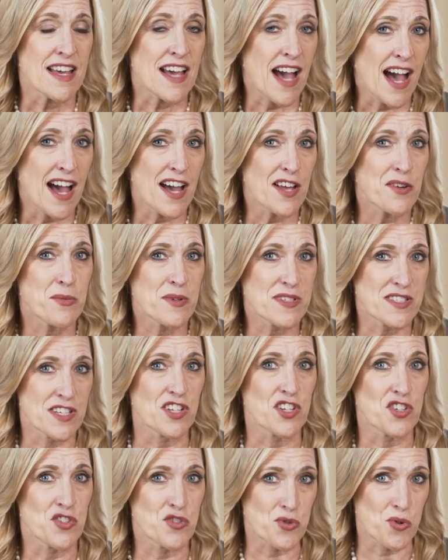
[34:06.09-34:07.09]
God was
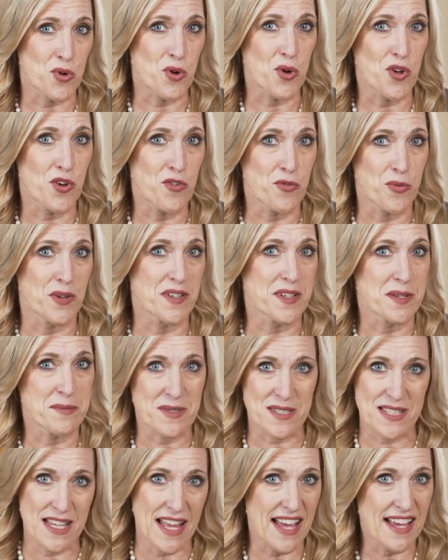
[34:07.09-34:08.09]
in control of
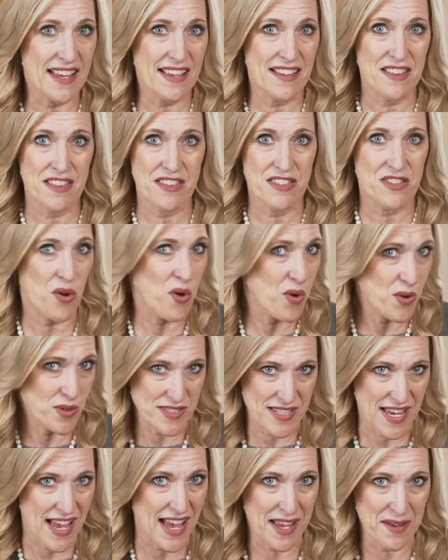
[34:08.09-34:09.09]
William's leg the whole
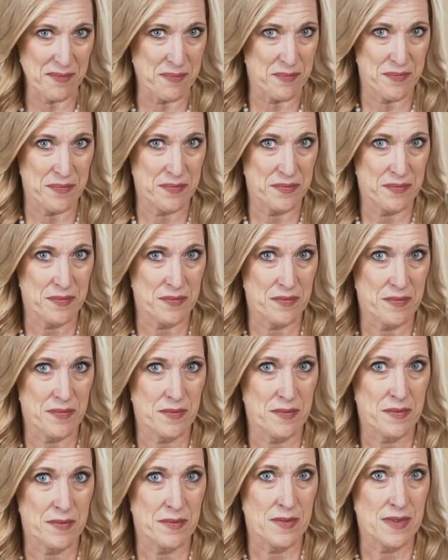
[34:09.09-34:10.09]
time.
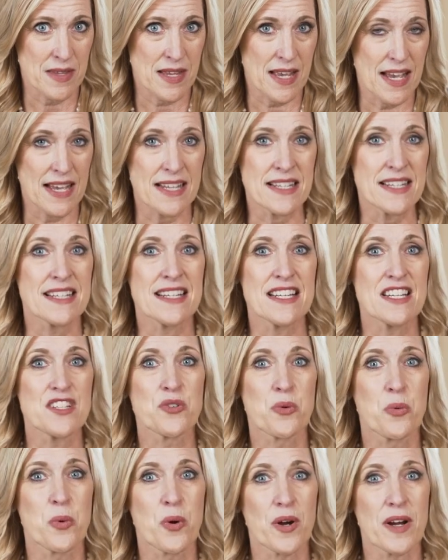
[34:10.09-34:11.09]
I didn't need
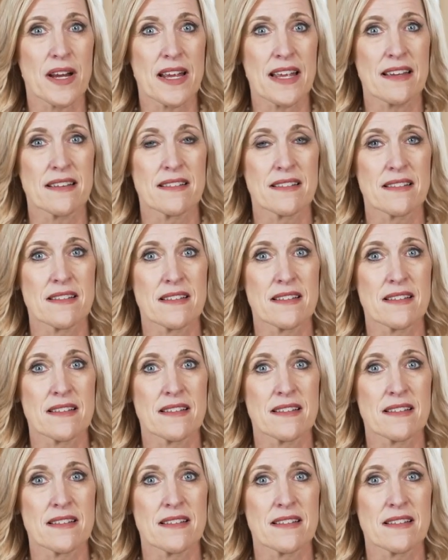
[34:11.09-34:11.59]
to worry.